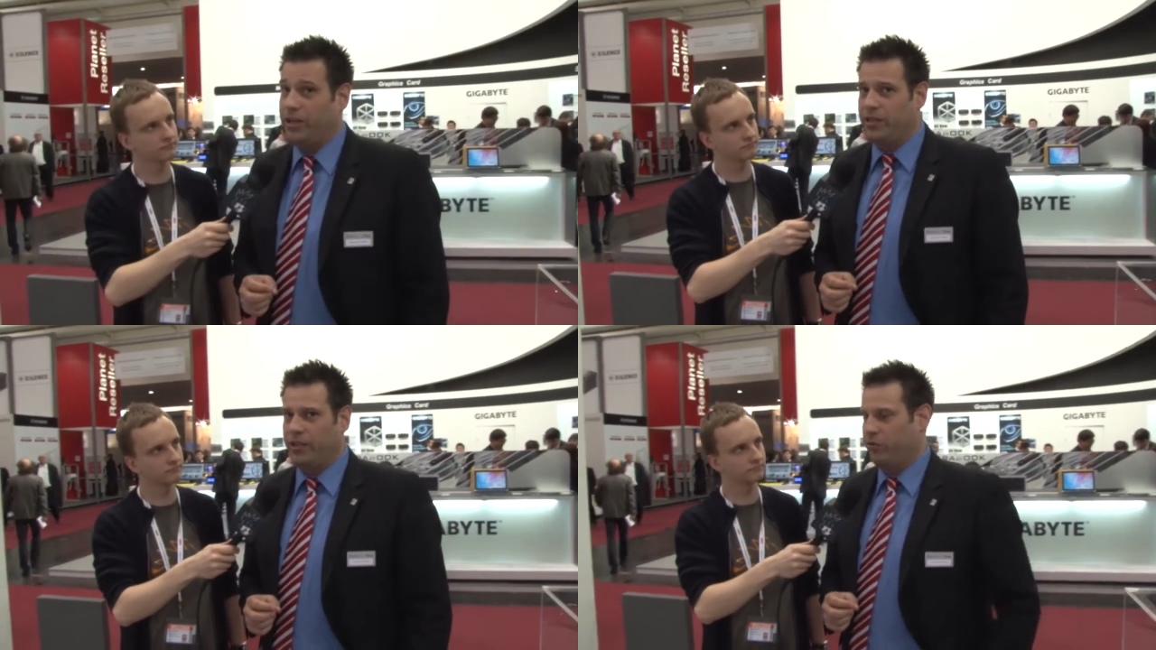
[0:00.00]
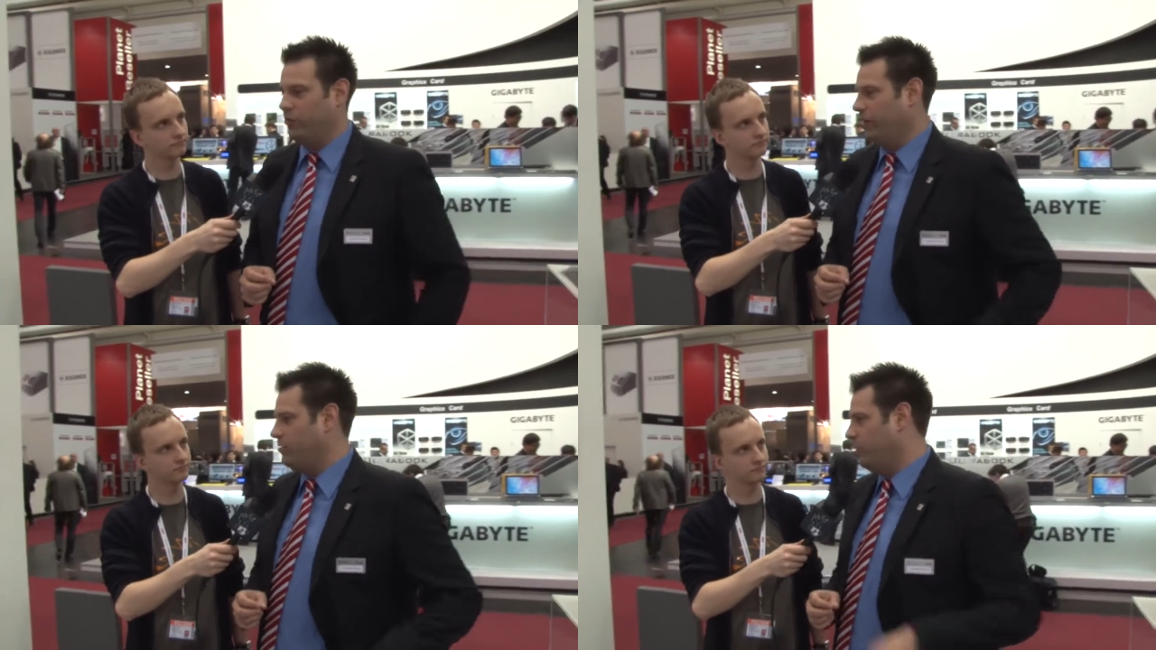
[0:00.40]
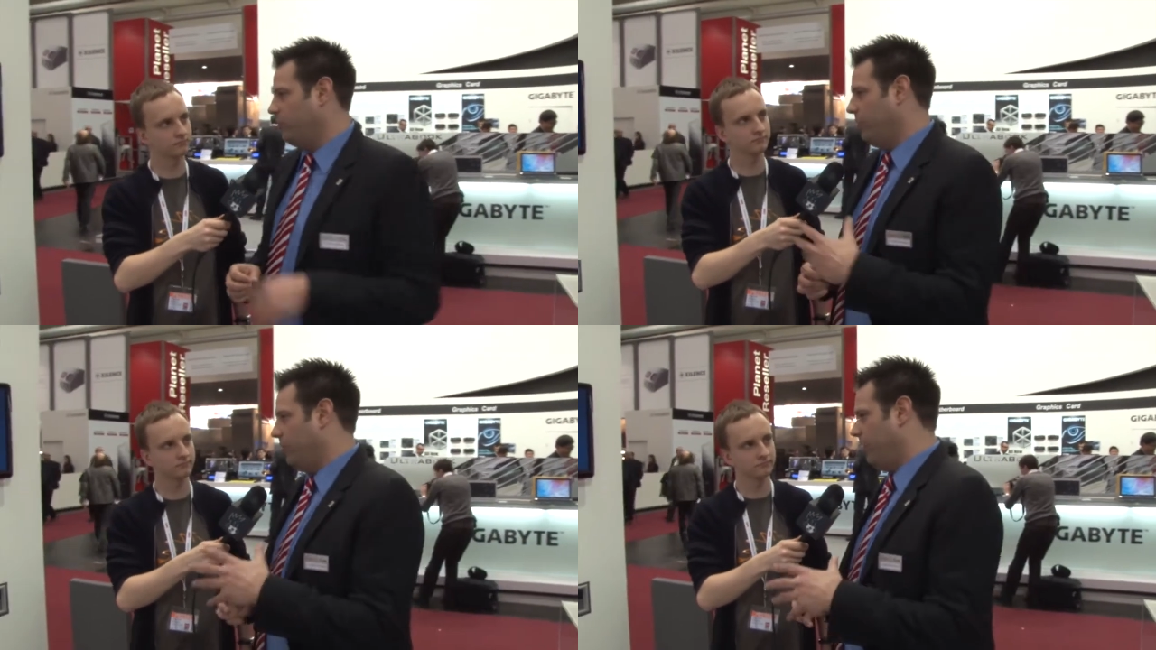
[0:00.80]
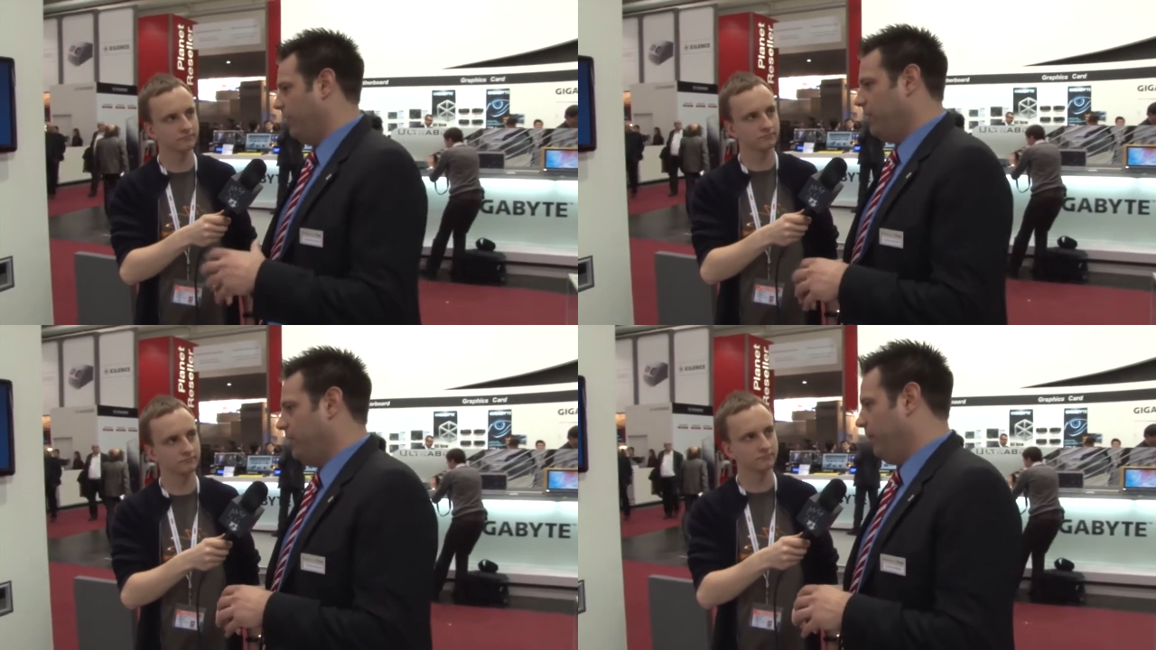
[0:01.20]
Speaker 1: easy to transport your
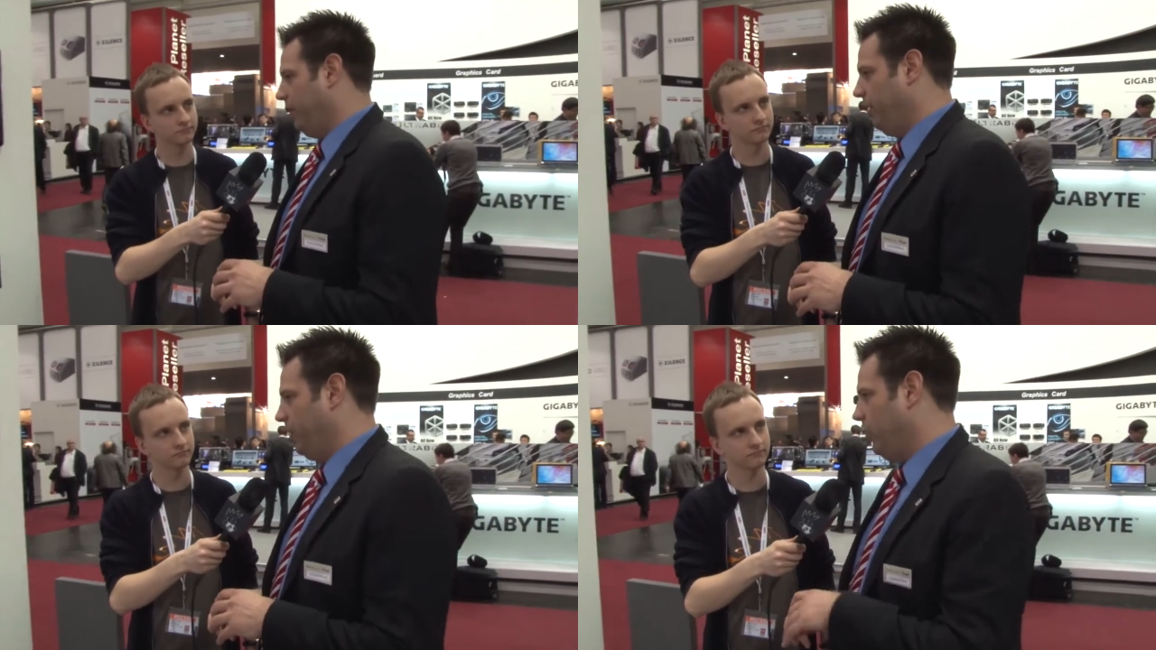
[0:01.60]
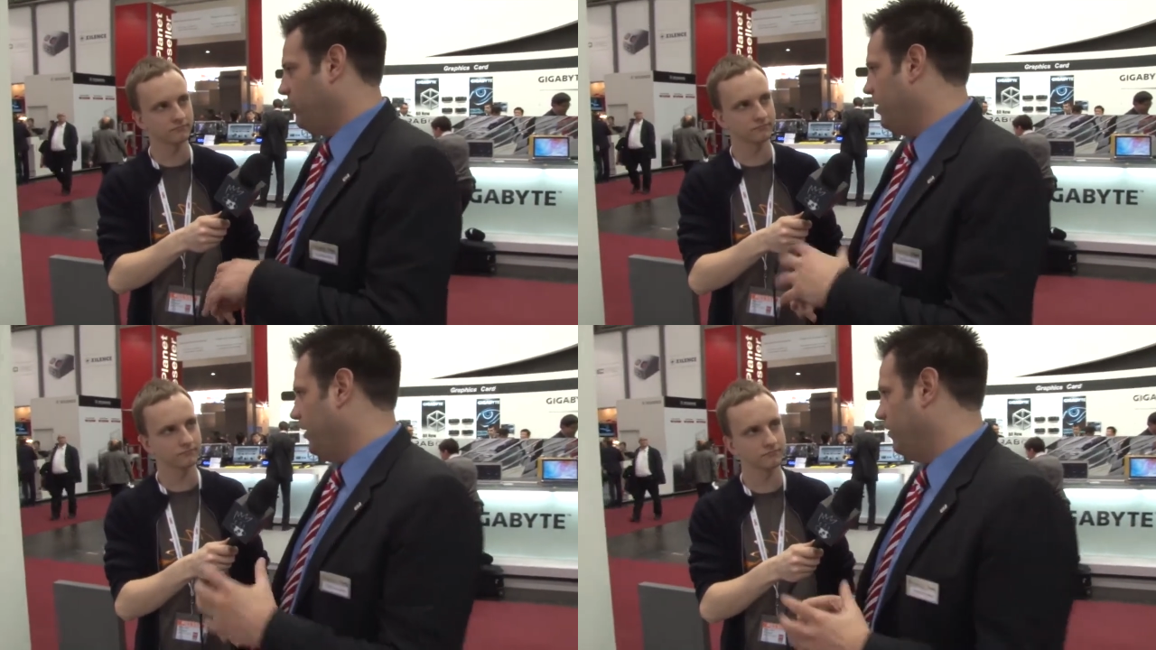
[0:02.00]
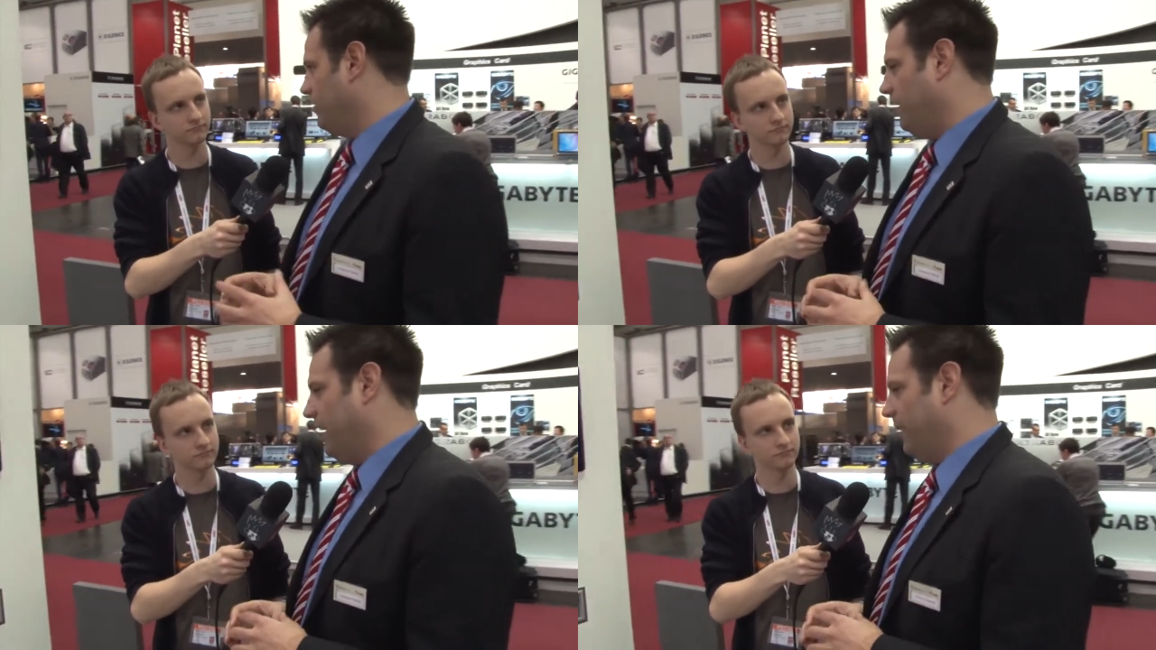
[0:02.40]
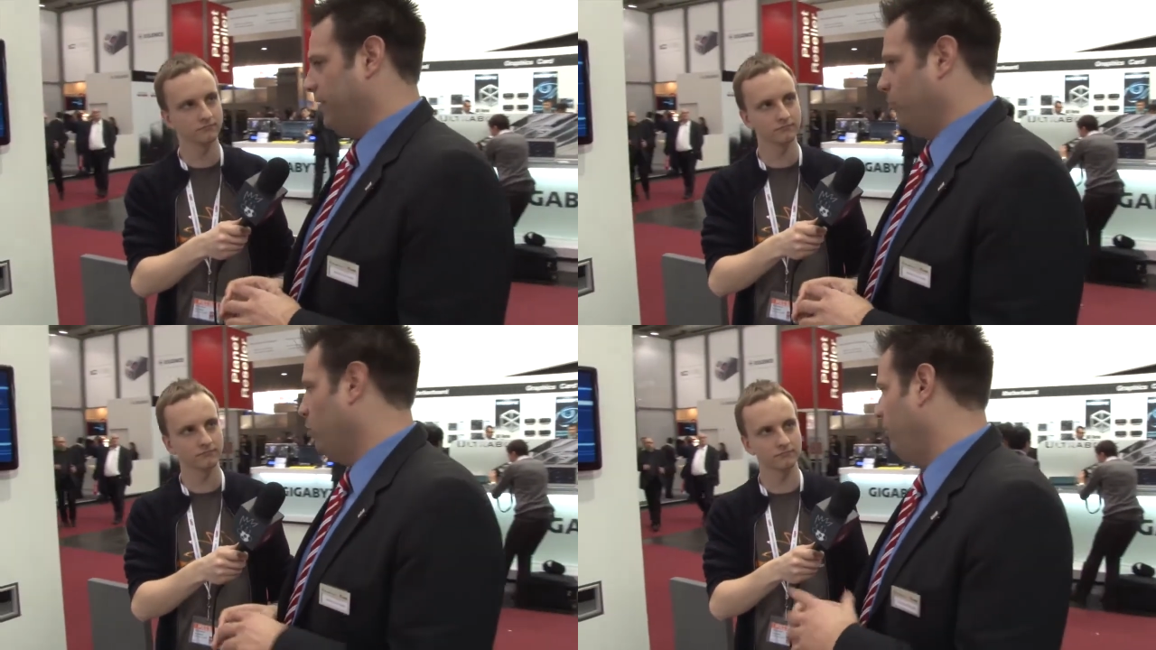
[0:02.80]
uh, content, uh, like
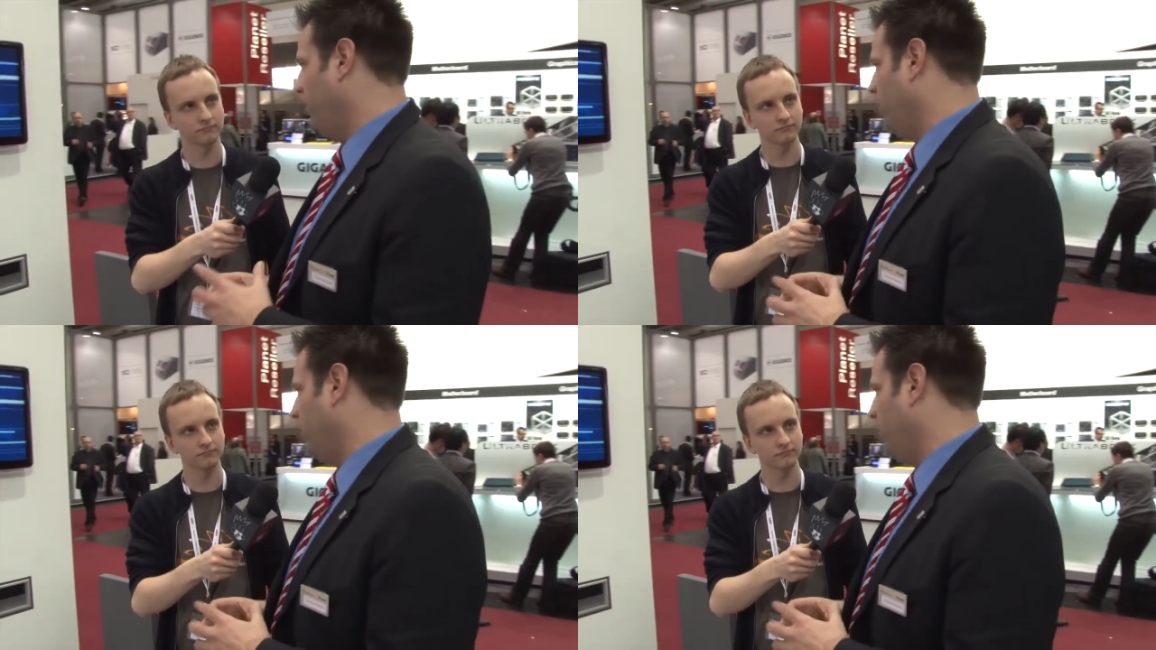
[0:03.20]
a movie